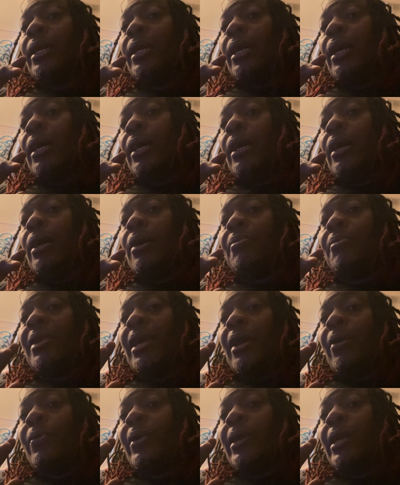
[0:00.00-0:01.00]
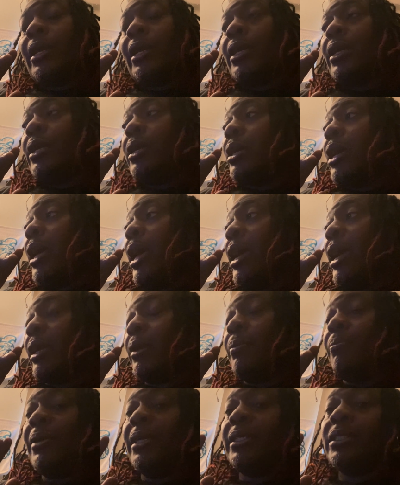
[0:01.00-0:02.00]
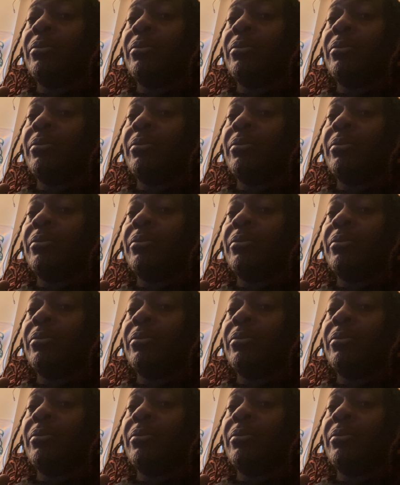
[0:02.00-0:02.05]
That way I can measure